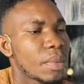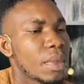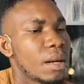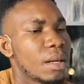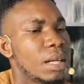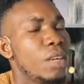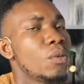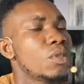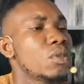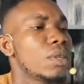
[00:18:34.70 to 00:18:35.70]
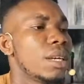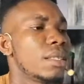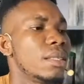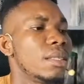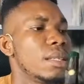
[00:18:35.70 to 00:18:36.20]
Now, if you want to
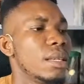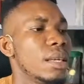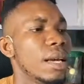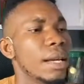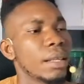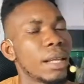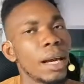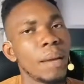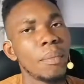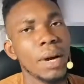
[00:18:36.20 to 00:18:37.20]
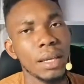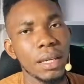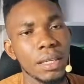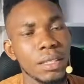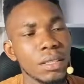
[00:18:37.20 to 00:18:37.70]
get the entire
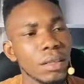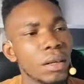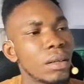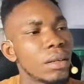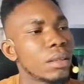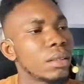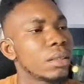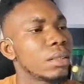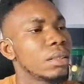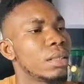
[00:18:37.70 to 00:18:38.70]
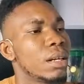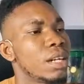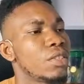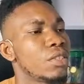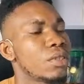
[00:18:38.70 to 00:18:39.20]
package, all the
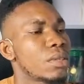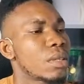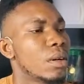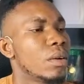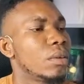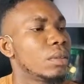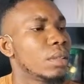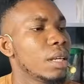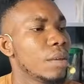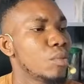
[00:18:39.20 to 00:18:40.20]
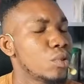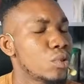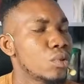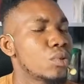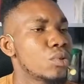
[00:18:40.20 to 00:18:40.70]
lectures on Chem
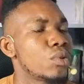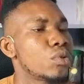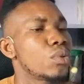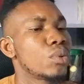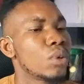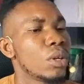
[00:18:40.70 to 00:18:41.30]
222,